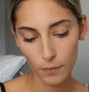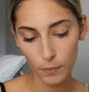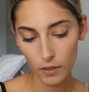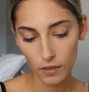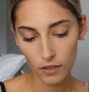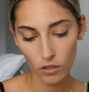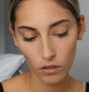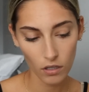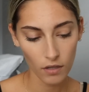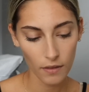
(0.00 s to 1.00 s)
and put a
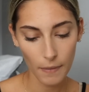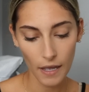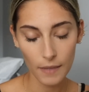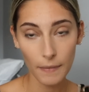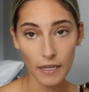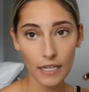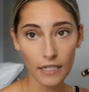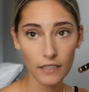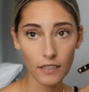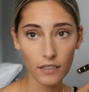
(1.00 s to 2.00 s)
little on the back of my
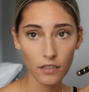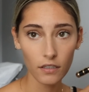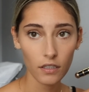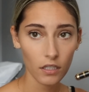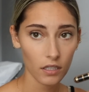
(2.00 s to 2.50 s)
hand here.